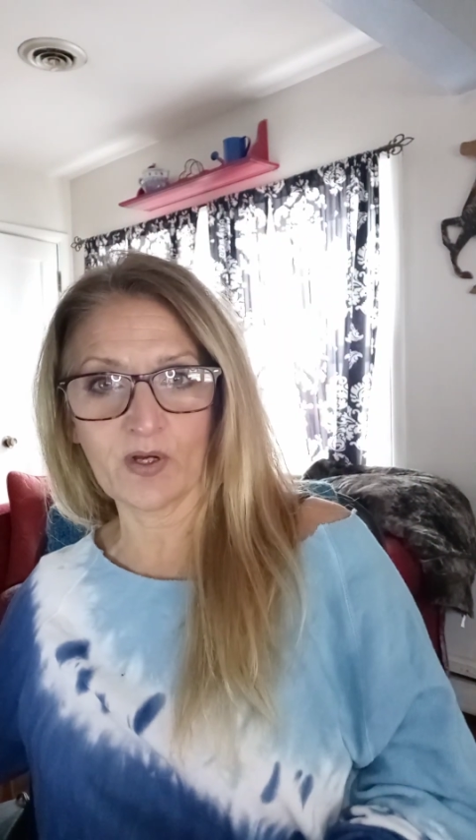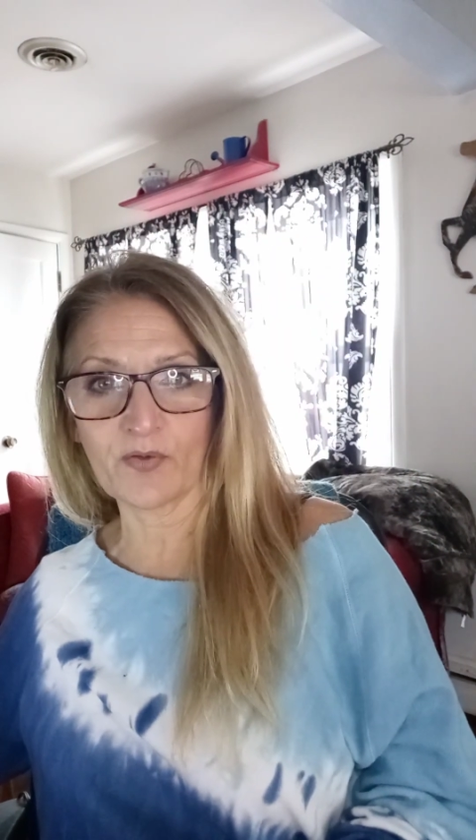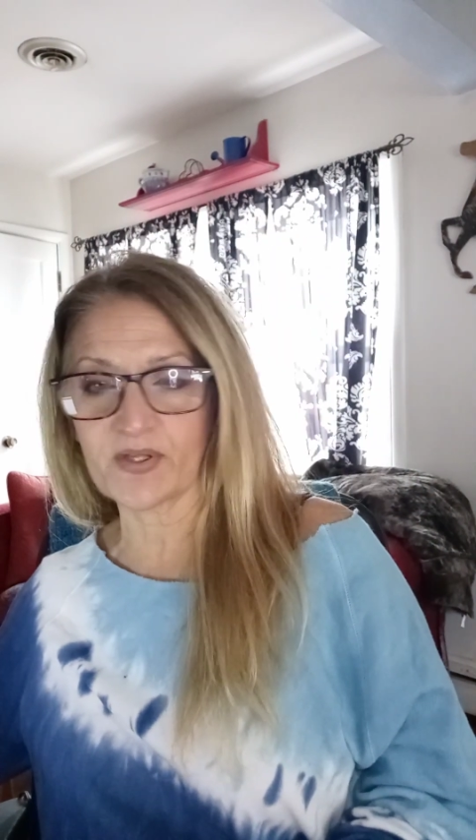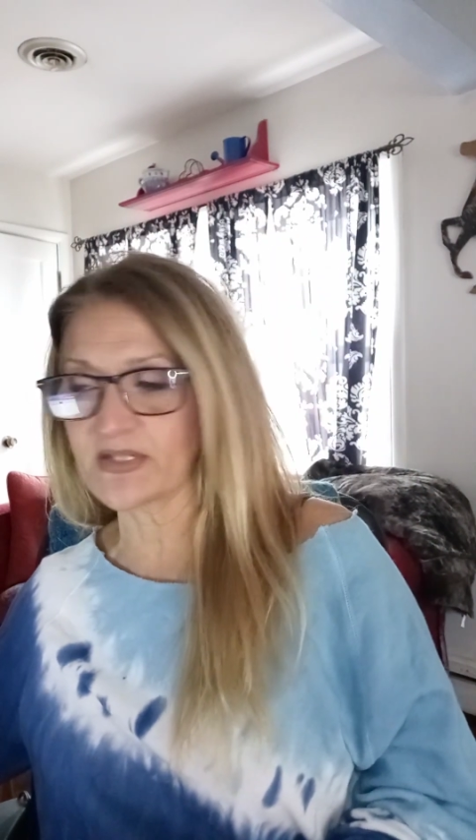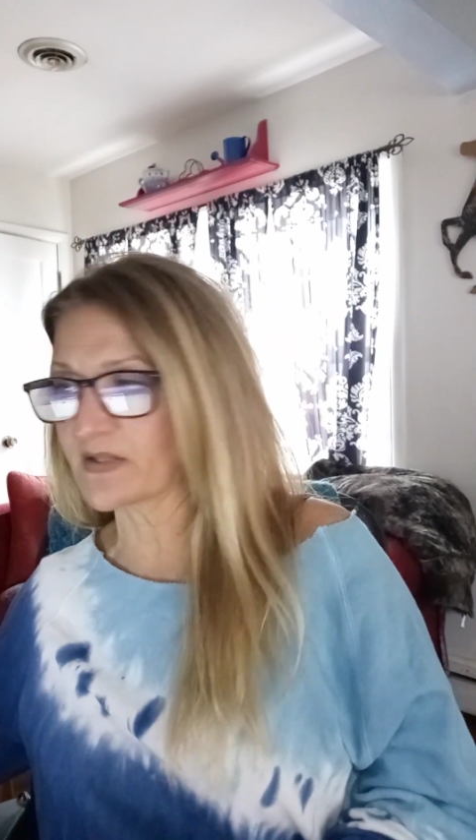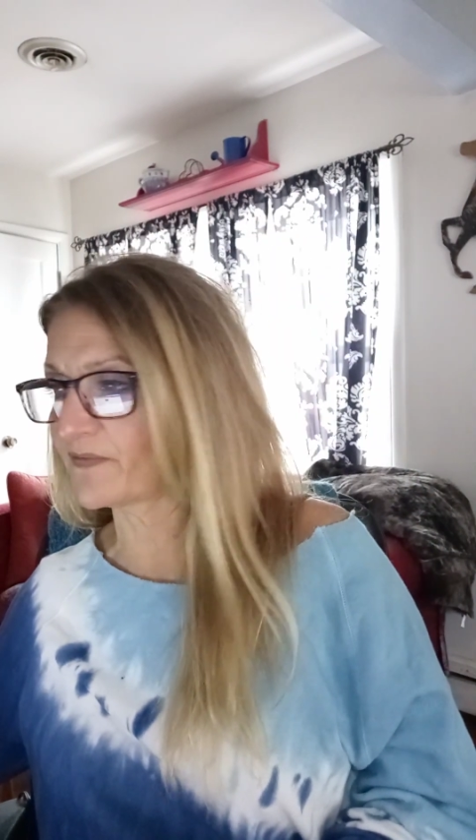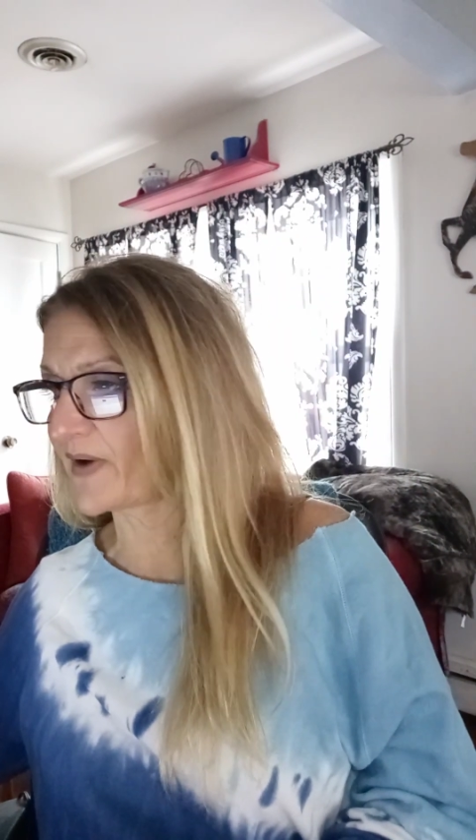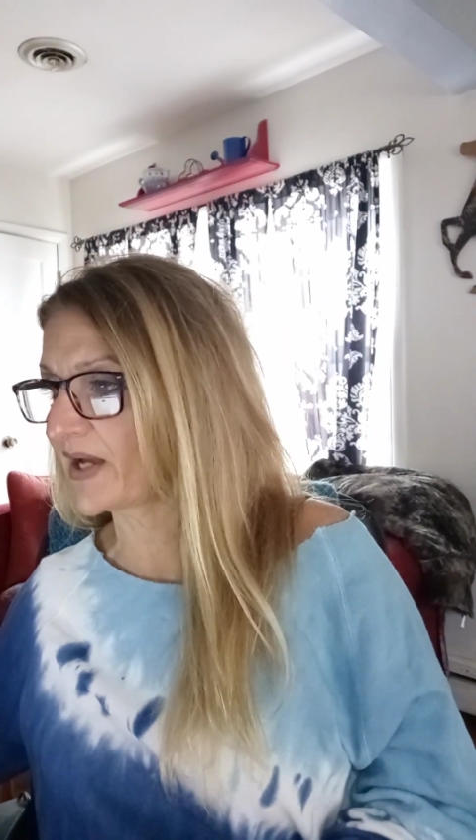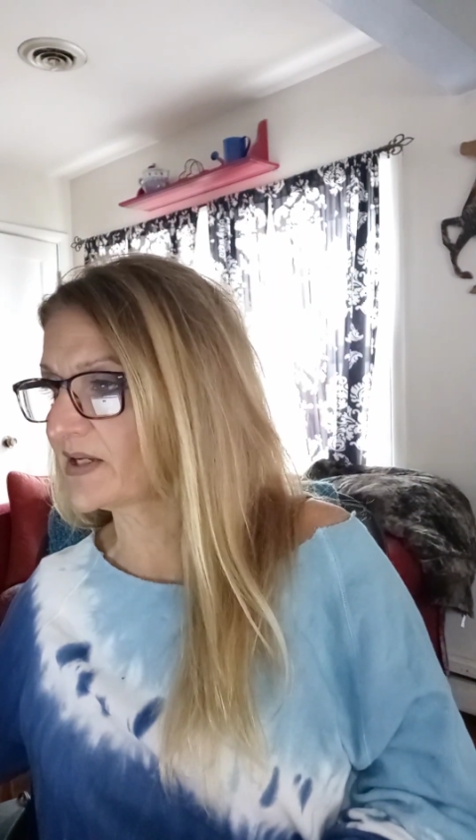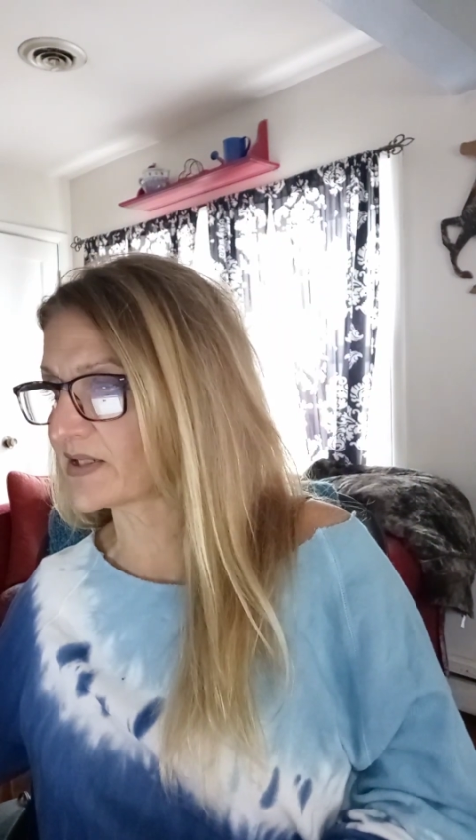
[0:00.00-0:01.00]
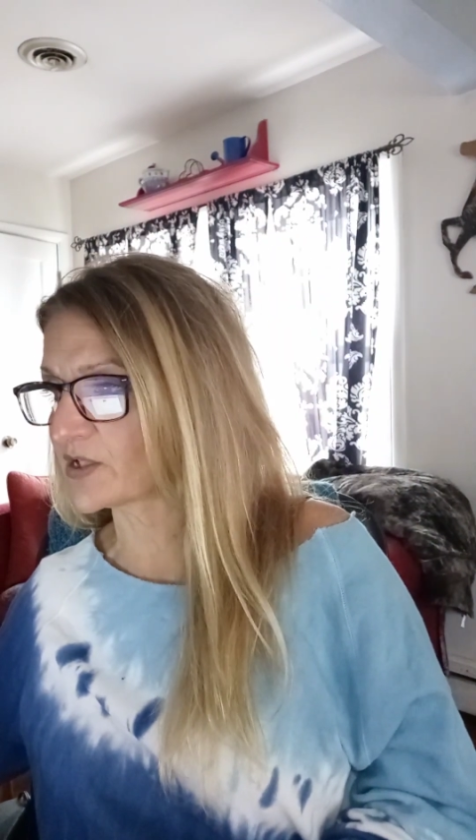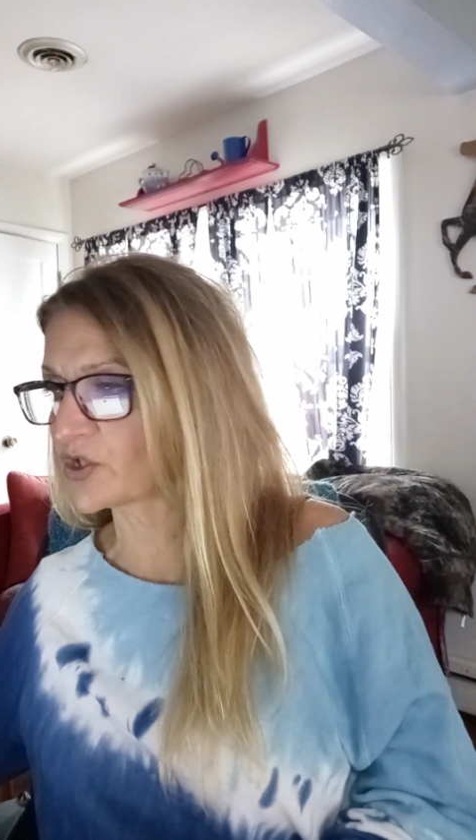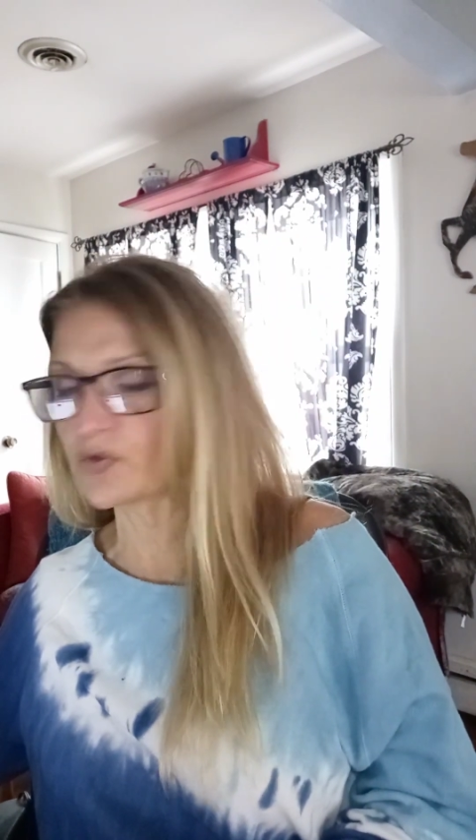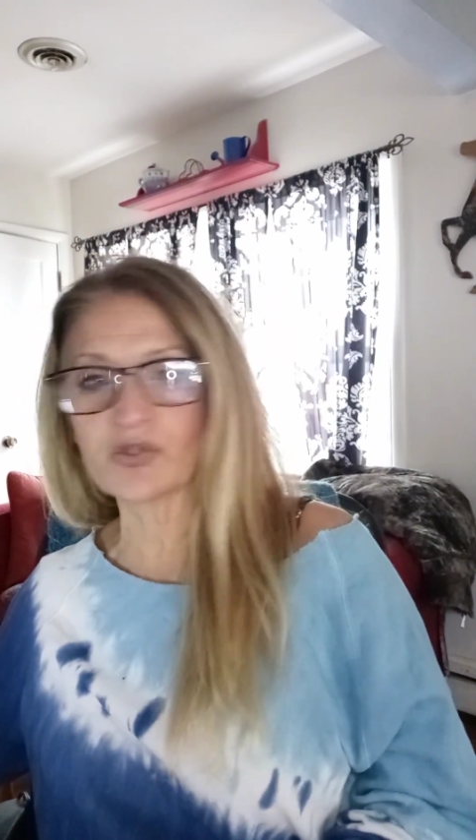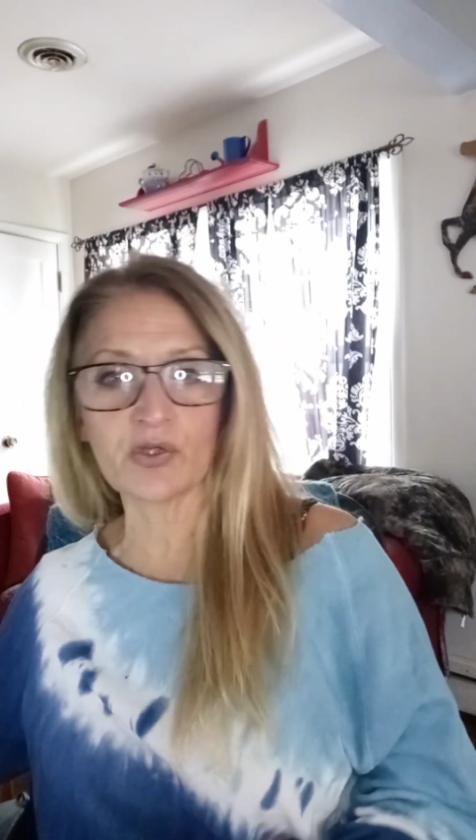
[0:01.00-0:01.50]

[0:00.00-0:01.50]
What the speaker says: these defiant issues.